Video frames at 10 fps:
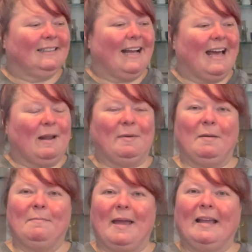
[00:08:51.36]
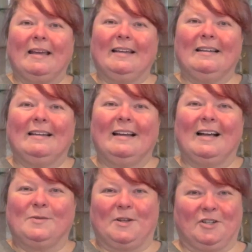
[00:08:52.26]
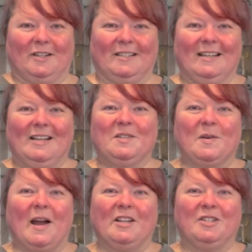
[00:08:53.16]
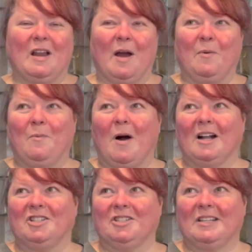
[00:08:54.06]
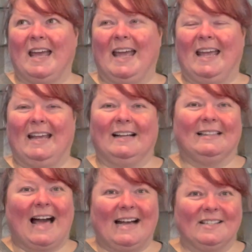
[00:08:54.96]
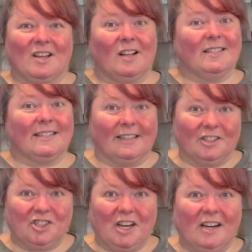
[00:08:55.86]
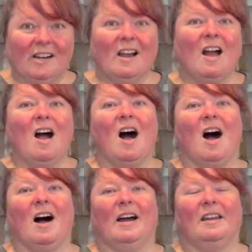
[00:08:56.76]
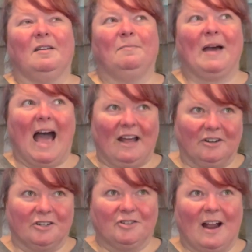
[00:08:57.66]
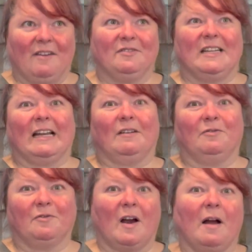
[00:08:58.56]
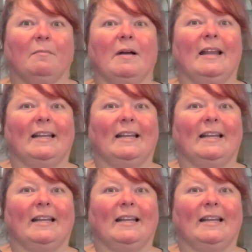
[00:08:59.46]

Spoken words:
and I'm gonna make a sweatshirt. So I watched a class on Skillshare on pattern drafting from an